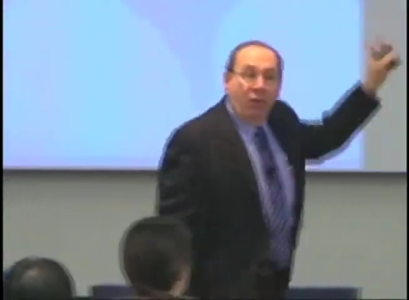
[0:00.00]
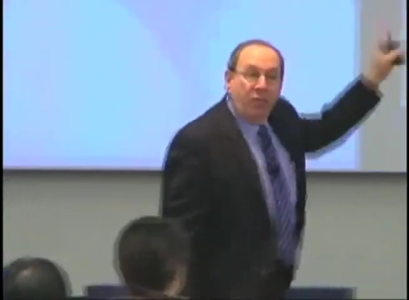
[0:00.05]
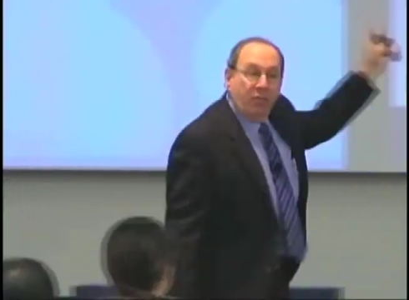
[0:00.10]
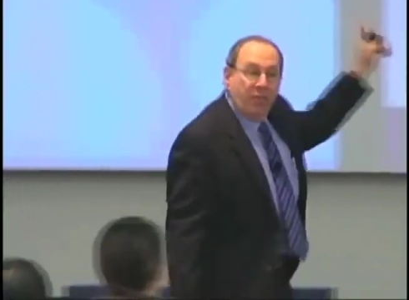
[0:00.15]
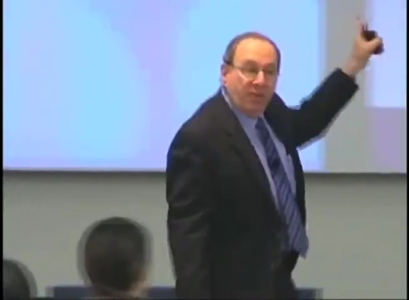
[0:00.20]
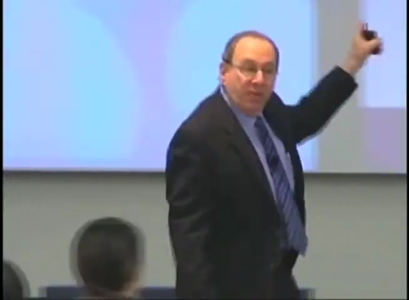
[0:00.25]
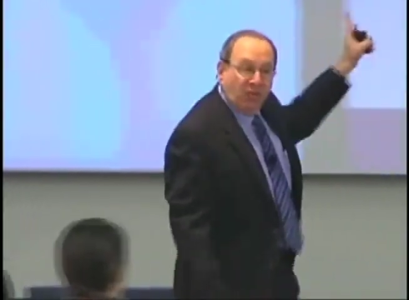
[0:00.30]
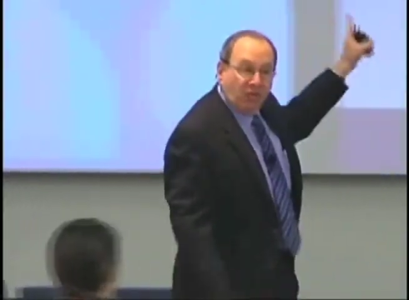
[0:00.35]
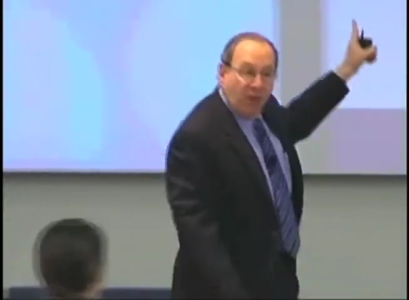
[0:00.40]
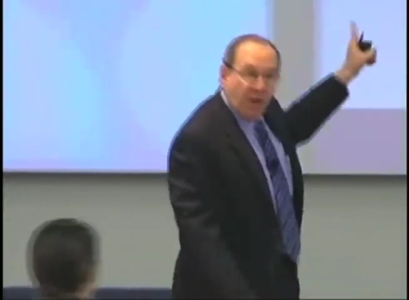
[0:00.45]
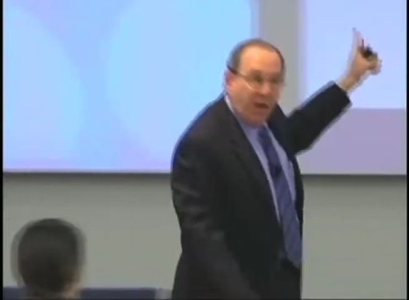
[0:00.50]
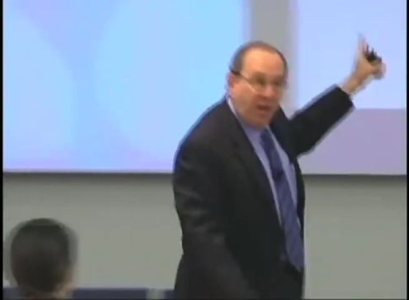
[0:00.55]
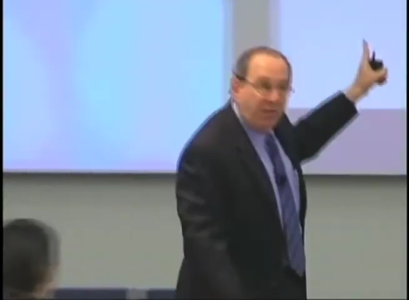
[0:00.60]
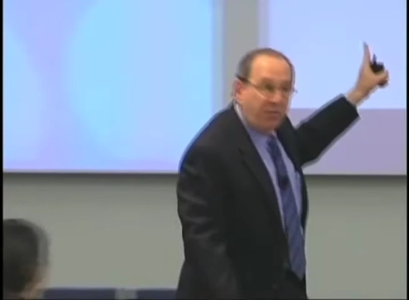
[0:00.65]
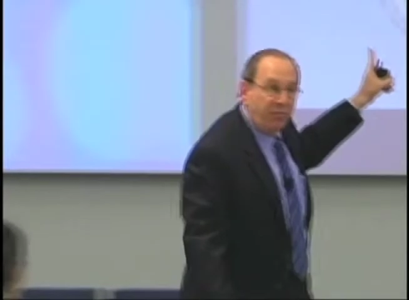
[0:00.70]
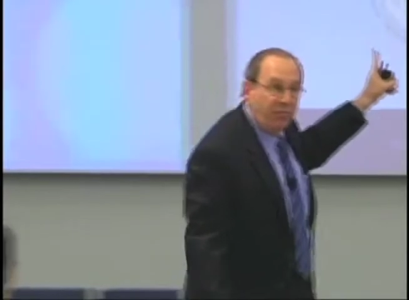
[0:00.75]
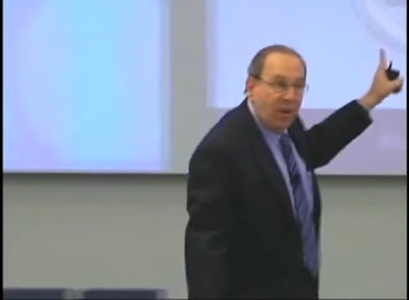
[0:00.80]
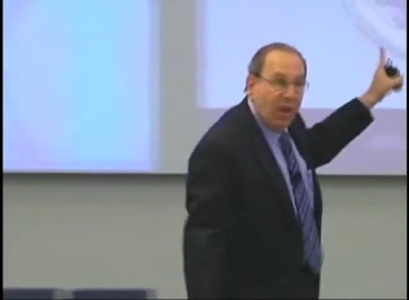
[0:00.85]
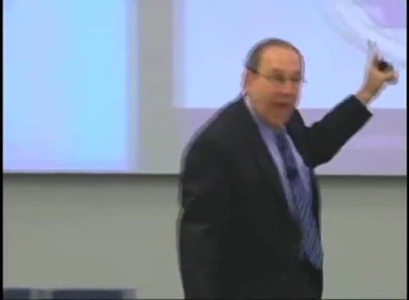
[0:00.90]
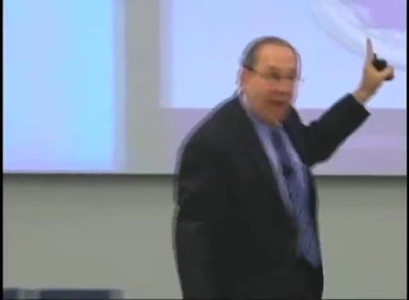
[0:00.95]
This kind
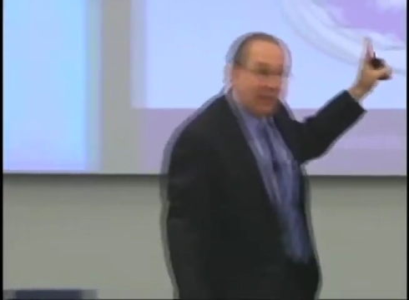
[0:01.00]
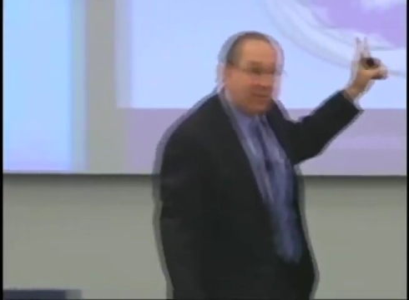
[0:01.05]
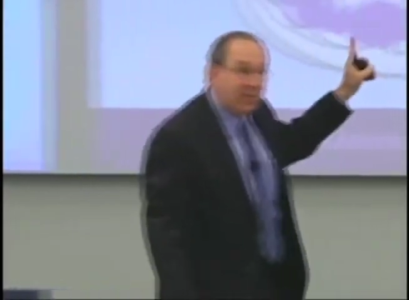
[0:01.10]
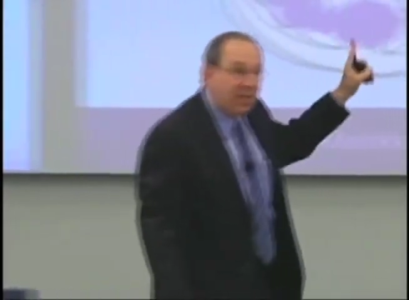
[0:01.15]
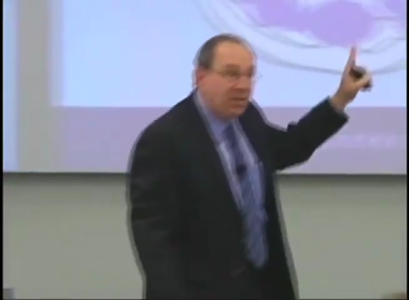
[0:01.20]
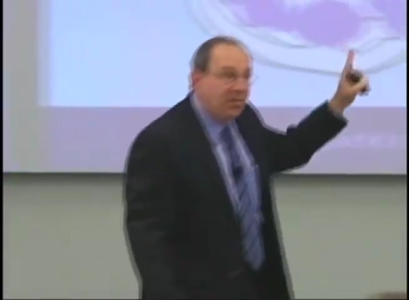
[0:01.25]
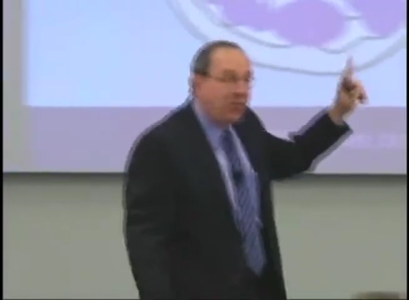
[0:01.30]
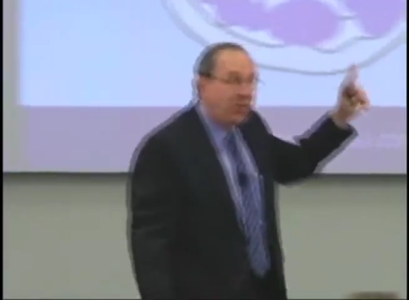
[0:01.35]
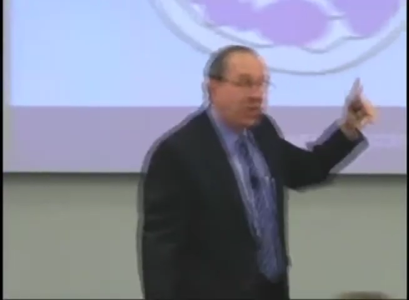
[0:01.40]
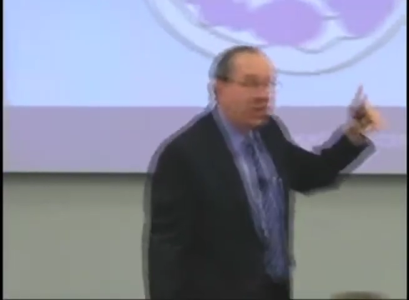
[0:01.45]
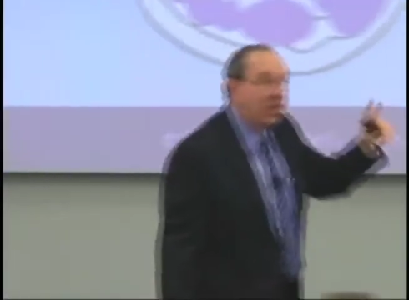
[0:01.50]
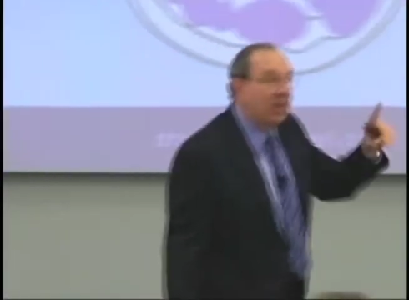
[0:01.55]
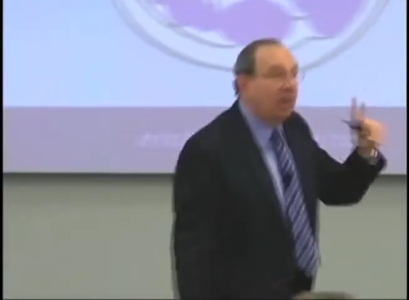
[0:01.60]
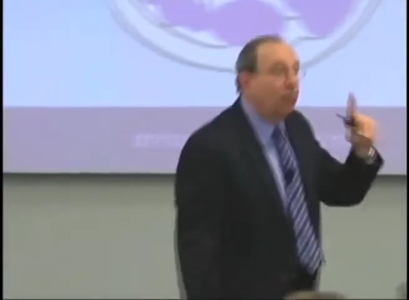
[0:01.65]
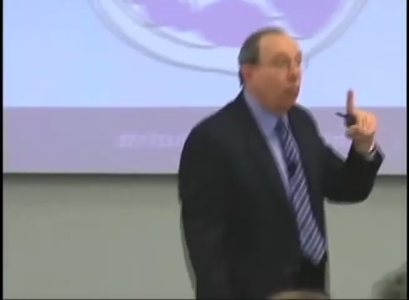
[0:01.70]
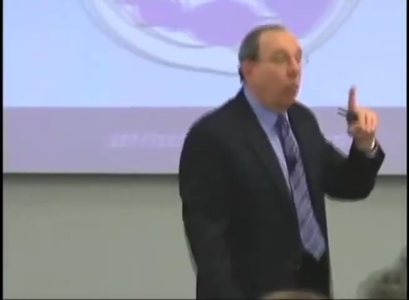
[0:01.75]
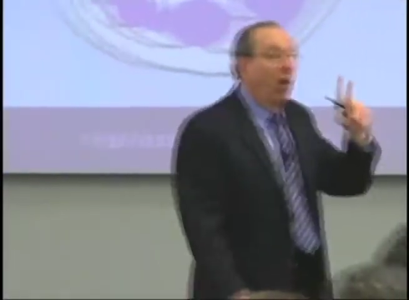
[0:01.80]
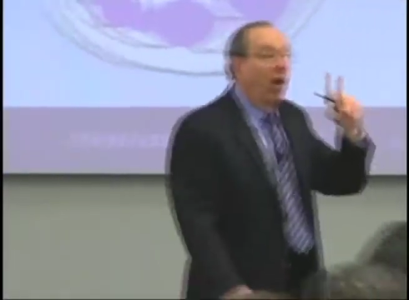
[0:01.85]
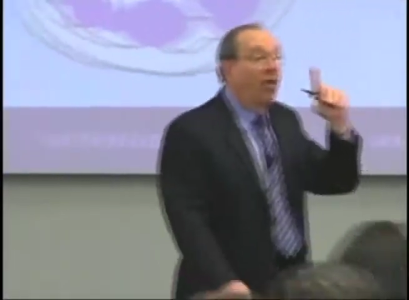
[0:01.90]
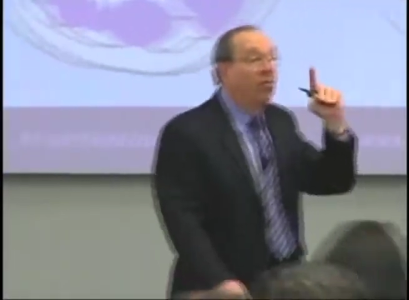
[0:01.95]
of activity
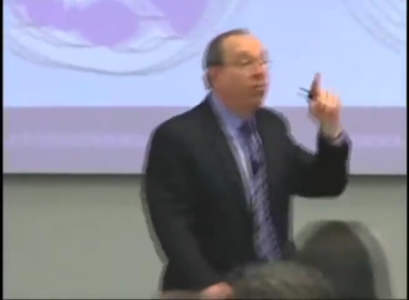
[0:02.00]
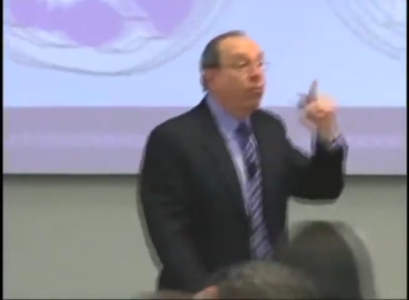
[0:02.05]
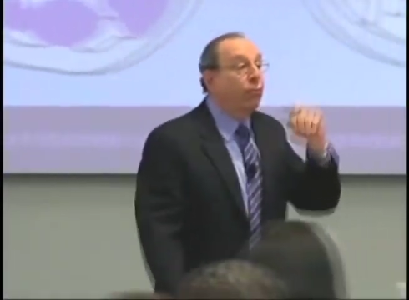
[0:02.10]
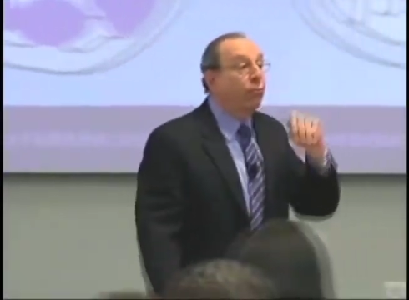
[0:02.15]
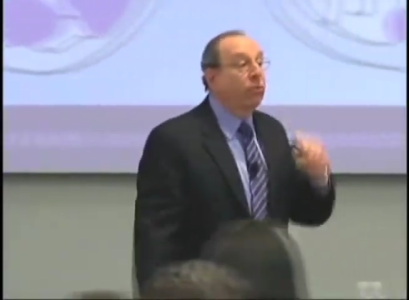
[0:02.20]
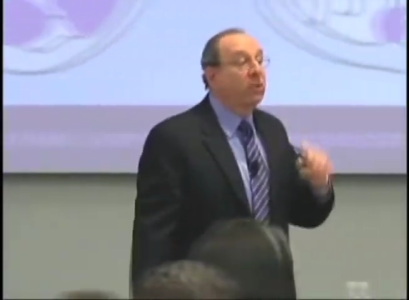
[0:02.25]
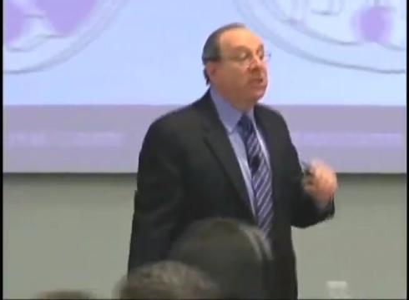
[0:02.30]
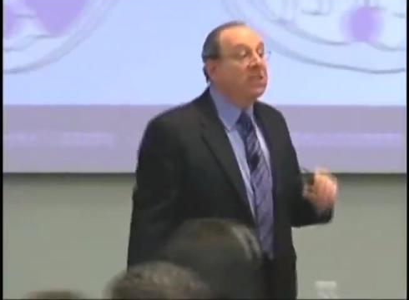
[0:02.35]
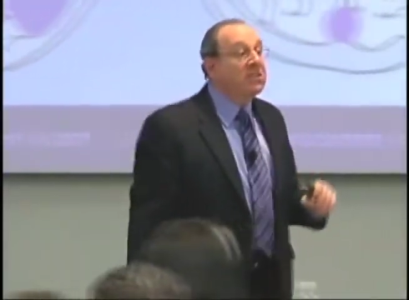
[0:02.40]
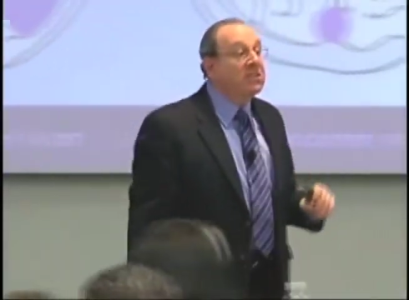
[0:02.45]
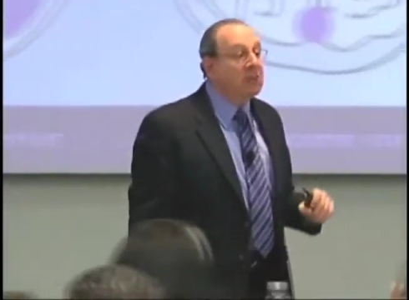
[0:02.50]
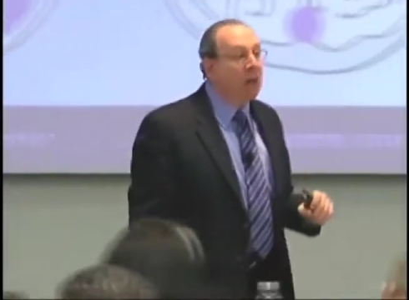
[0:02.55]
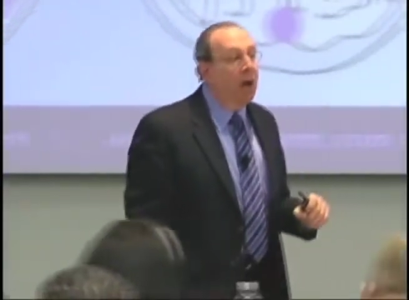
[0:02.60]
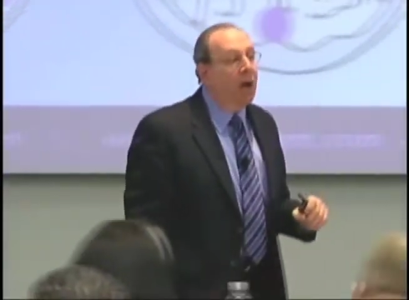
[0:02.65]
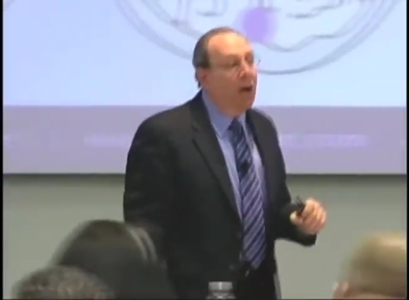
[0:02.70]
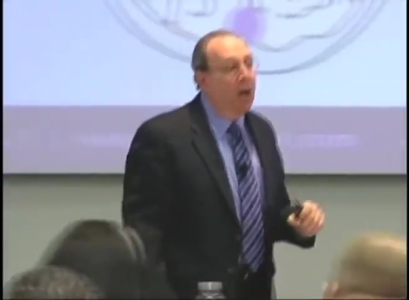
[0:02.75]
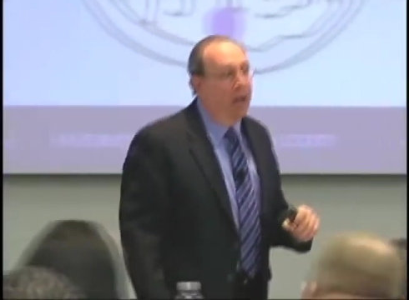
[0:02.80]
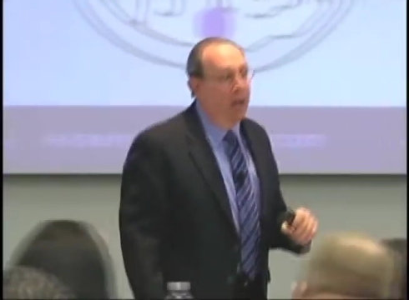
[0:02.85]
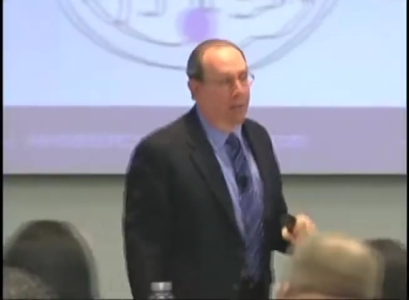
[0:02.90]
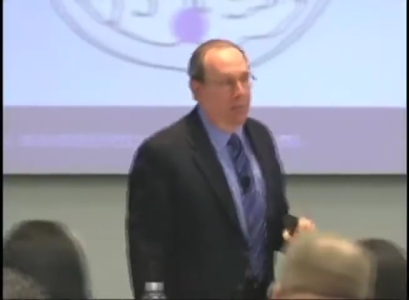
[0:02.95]
is why three
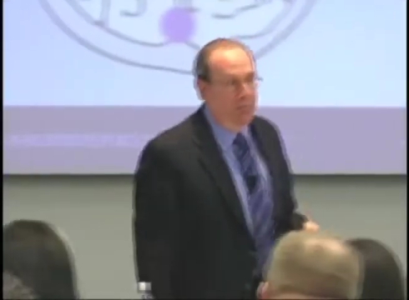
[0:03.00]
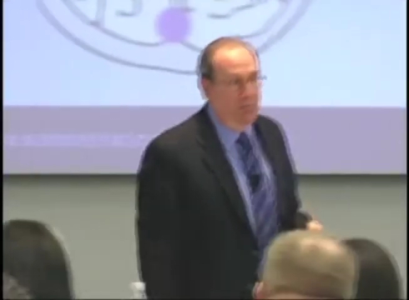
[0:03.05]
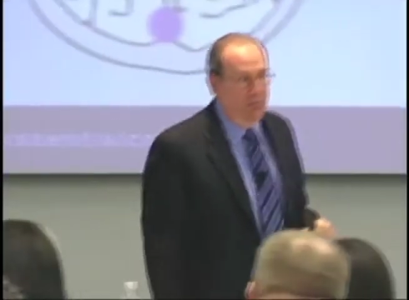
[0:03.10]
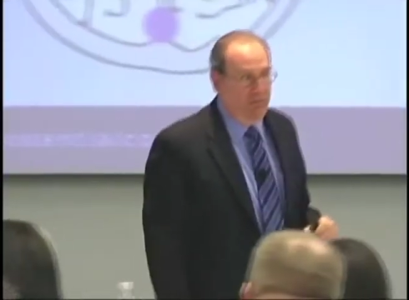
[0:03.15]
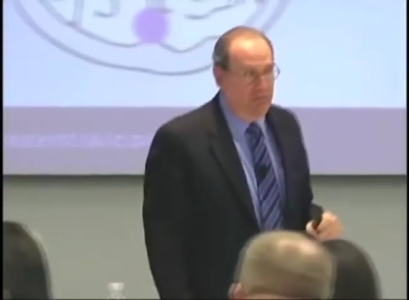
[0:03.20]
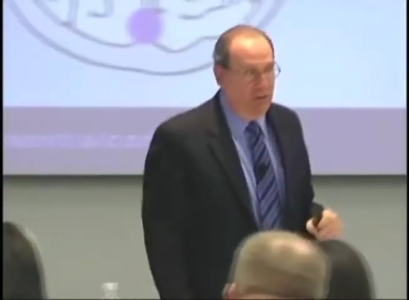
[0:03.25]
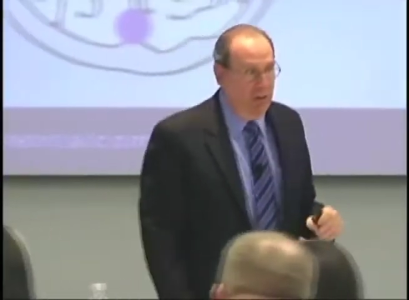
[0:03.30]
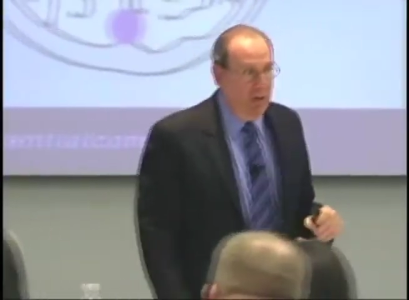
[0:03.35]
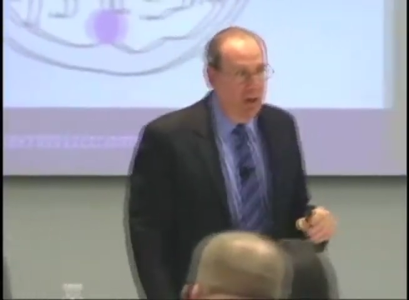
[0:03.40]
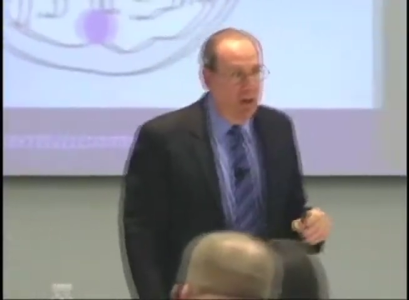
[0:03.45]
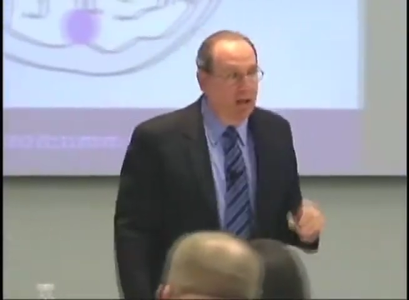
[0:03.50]
times